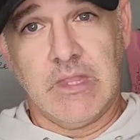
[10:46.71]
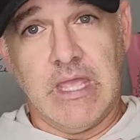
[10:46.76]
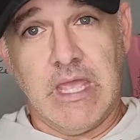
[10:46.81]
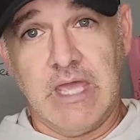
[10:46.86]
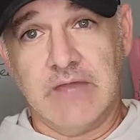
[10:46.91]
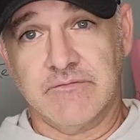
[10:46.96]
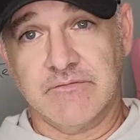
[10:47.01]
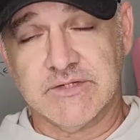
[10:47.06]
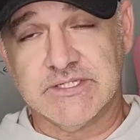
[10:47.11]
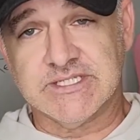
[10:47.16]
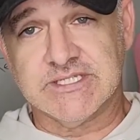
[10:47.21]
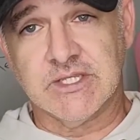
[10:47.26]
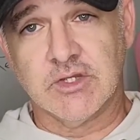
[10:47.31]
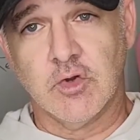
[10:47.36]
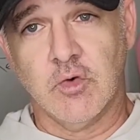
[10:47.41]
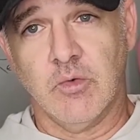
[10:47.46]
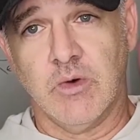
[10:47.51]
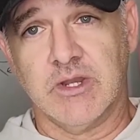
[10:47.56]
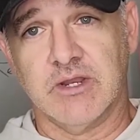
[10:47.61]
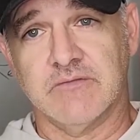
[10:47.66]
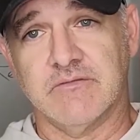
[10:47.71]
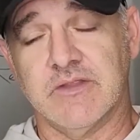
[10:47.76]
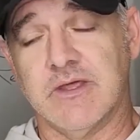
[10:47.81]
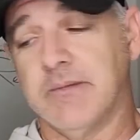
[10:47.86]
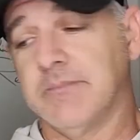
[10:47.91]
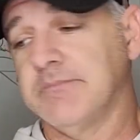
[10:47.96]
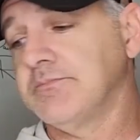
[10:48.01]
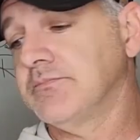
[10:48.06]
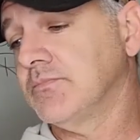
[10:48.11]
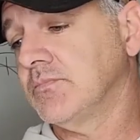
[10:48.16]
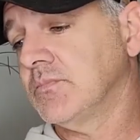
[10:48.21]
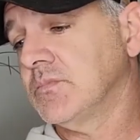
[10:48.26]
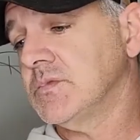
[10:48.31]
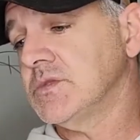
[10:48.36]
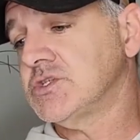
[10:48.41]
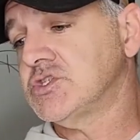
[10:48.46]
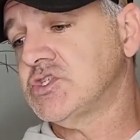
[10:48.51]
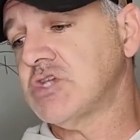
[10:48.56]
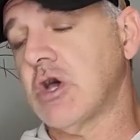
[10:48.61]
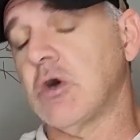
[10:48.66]
Every single one of them.
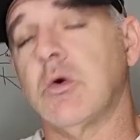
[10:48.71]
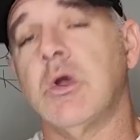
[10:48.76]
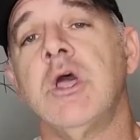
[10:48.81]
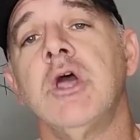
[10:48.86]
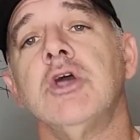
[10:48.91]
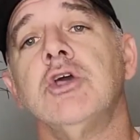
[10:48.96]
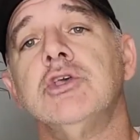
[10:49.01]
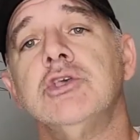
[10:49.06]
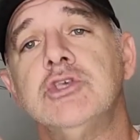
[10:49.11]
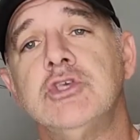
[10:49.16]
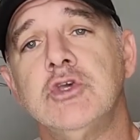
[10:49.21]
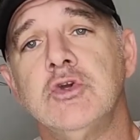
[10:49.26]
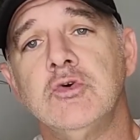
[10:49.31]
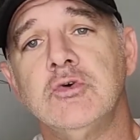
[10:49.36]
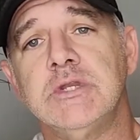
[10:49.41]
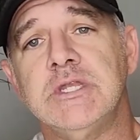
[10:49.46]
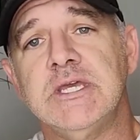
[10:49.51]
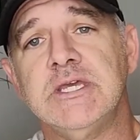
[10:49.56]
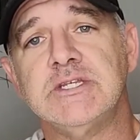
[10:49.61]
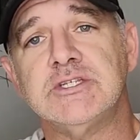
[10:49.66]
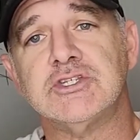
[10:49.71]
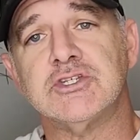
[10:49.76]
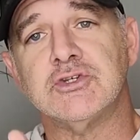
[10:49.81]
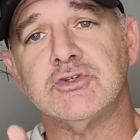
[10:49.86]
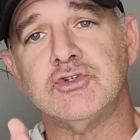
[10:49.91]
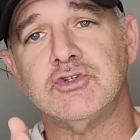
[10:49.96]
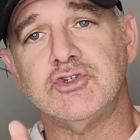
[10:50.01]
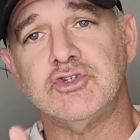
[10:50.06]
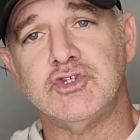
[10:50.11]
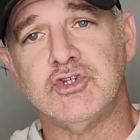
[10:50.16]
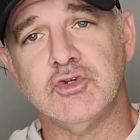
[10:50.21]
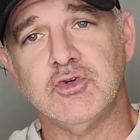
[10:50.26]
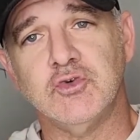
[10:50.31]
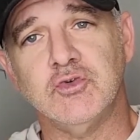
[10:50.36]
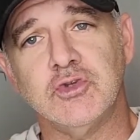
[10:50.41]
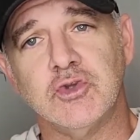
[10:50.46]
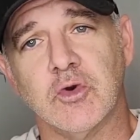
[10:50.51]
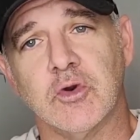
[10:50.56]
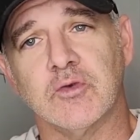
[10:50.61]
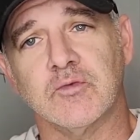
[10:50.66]
So you need to
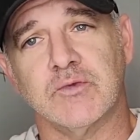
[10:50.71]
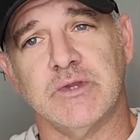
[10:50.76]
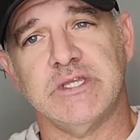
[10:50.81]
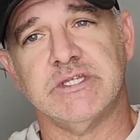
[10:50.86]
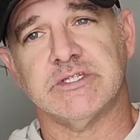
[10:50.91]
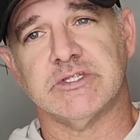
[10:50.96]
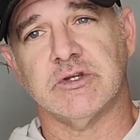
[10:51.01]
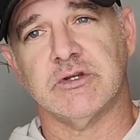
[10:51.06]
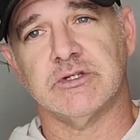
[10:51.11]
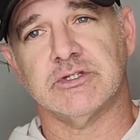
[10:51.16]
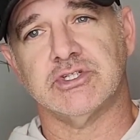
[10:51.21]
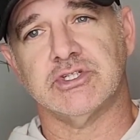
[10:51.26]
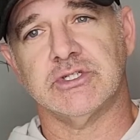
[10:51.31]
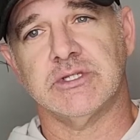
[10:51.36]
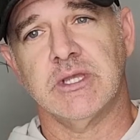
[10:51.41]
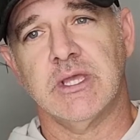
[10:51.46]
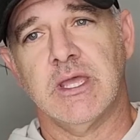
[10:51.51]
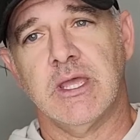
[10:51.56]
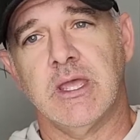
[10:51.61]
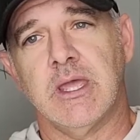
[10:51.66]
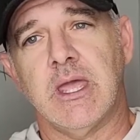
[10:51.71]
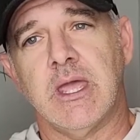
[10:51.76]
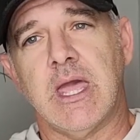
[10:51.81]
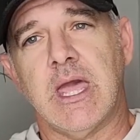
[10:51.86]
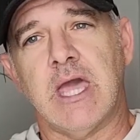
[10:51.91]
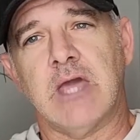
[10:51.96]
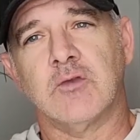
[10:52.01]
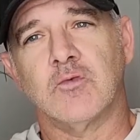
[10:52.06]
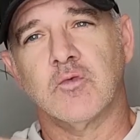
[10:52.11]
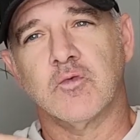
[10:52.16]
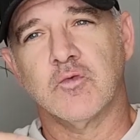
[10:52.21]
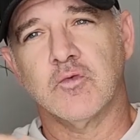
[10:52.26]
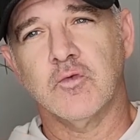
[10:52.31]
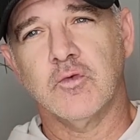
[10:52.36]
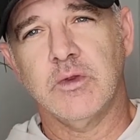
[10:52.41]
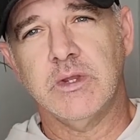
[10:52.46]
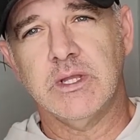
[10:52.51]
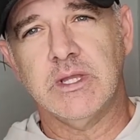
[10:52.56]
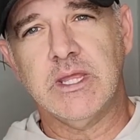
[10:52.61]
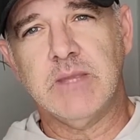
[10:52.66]
do your research and
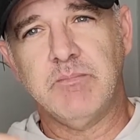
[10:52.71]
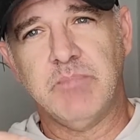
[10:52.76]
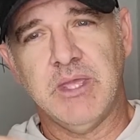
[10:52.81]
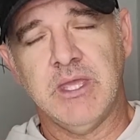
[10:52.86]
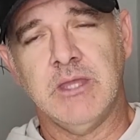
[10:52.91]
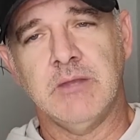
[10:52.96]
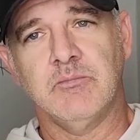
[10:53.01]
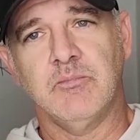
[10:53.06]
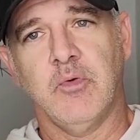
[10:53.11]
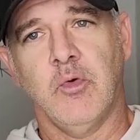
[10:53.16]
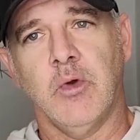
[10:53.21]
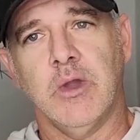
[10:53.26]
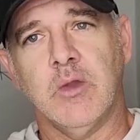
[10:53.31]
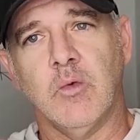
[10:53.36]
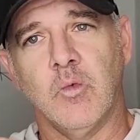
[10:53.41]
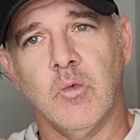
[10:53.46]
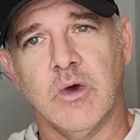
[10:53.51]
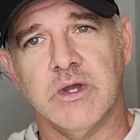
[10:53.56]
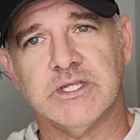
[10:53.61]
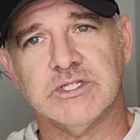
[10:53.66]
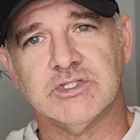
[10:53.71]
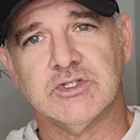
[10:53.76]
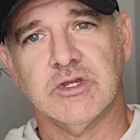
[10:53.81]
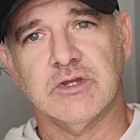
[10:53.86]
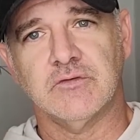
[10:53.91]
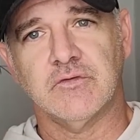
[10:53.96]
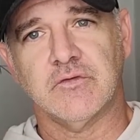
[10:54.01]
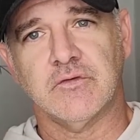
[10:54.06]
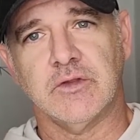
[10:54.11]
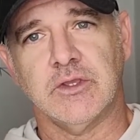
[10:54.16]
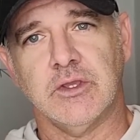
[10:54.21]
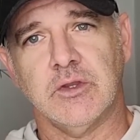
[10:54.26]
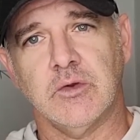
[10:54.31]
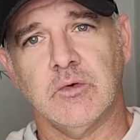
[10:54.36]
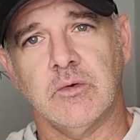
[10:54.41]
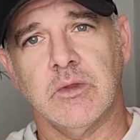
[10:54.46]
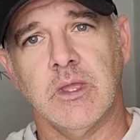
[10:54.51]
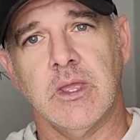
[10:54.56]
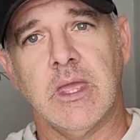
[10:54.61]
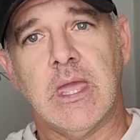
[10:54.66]
really pinpoint what is good for
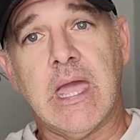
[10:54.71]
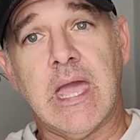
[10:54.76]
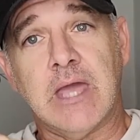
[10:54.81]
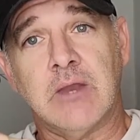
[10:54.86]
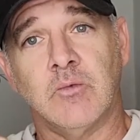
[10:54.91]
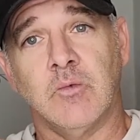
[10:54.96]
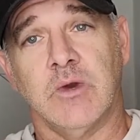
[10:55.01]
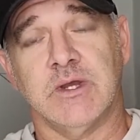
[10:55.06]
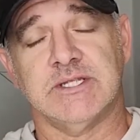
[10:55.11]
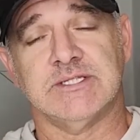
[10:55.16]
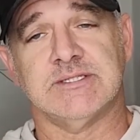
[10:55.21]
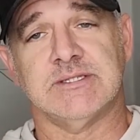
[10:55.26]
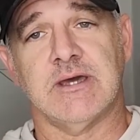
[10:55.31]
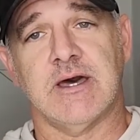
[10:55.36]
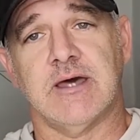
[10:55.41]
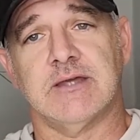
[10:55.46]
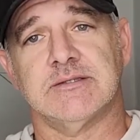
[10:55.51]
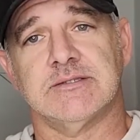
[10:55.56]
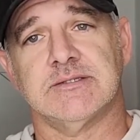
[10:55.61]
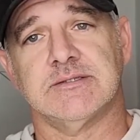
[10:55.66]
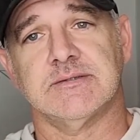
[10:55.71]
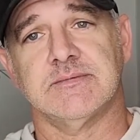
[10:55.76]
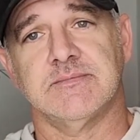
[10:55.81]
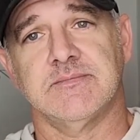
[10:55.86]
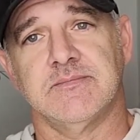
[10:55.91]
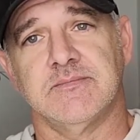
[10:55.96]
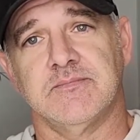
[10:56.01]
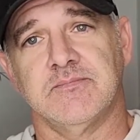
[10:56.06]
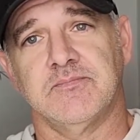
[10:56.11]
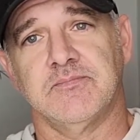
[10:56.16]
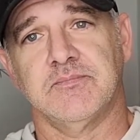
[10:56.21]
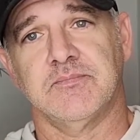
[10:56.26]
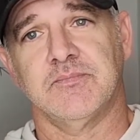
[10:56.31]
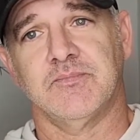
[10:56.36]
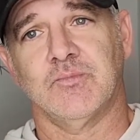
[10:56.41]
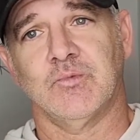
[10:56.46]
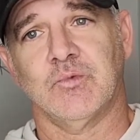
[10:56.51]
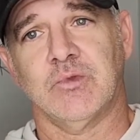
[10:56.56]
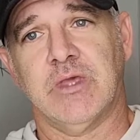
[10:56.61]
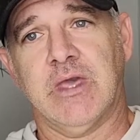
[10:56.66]
you and what is not.
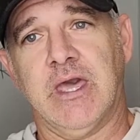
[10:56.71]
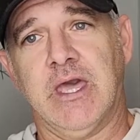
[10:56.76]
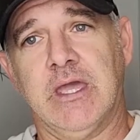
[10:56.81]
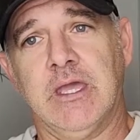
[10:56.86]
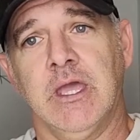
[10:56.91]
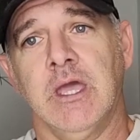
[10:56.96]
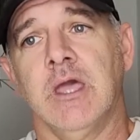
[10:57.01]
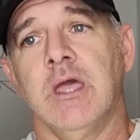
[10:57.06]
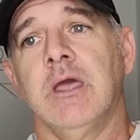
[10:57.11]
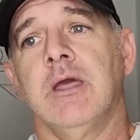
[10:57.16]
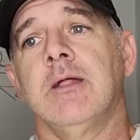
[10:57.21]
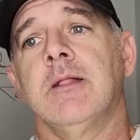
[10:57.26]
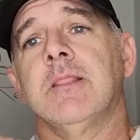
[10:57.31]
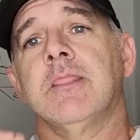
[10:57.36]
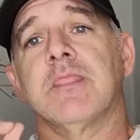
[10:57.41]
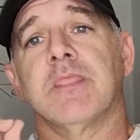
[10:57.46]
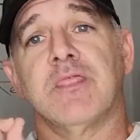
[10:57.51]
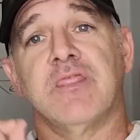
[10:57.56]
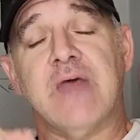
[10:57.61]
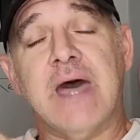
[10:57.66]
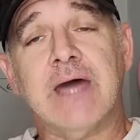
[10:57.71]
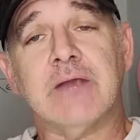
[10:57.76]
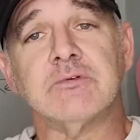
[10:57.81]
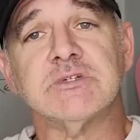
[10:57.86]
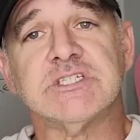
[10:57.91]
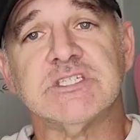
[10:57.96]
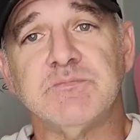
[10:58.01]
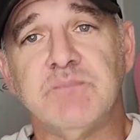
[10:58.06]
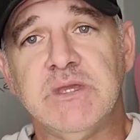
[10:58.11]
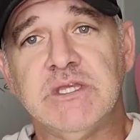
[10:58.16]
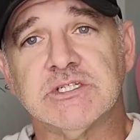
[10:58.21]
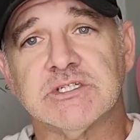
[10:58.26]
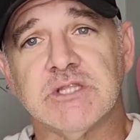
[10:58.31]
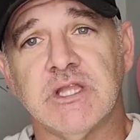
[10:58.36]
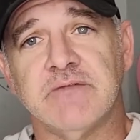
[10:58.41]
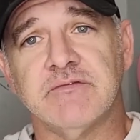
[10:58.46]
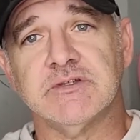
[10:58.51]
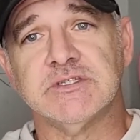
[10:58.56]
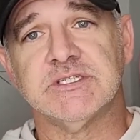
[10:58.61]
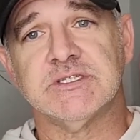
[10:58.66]
Okay? That was Speech
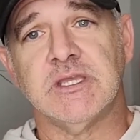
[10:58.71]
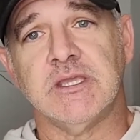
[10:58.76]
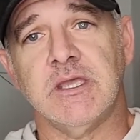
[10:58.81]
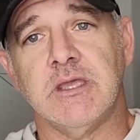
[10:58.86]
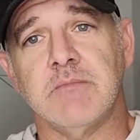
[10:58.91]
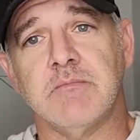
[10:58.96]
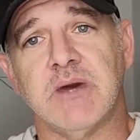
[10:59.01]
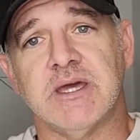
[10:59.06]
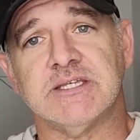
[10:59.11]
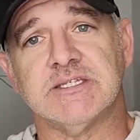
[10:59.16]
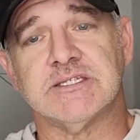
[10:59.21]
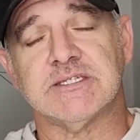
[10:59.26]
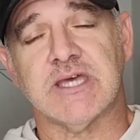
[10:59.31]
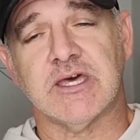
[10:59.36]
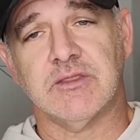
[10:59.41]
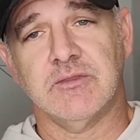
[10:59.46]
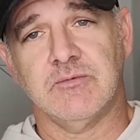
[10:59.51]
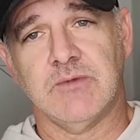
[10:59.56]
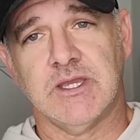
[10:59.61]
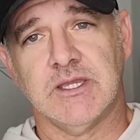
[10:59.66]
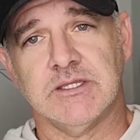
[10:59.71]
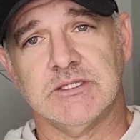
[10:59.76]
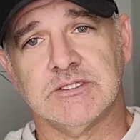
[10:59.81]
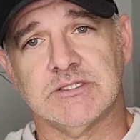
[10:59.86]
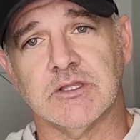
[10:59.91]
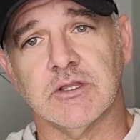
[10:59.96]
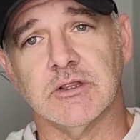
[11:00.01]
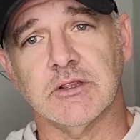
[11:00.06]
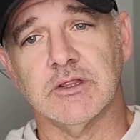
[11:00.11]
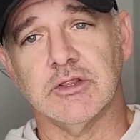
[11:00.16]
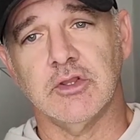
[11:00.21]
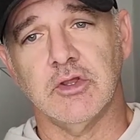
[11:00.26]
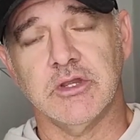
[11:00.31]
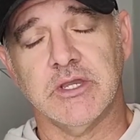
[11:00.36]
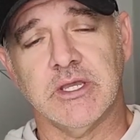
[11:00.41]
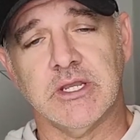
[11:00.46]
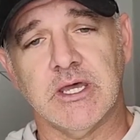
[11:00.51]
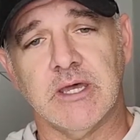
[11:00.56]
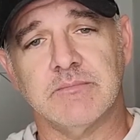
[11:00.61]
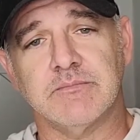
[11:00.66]
Level Singing by Seth Riggs. Look
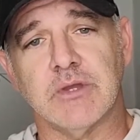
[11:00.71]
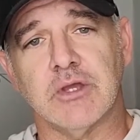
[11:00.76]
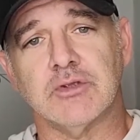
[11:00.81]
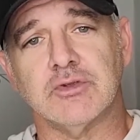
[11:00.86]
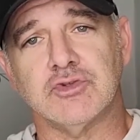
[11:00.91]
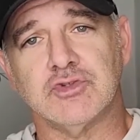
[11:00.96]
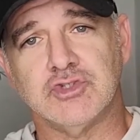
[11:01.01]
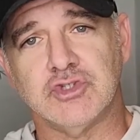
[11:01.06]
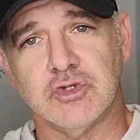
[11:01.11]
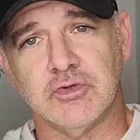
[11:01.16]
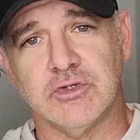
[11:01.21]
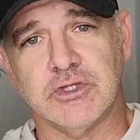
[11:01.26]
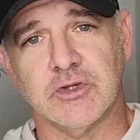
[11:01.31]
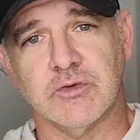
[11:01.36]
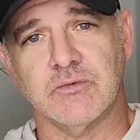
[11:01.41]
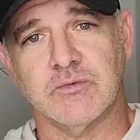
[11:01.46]
it up, do your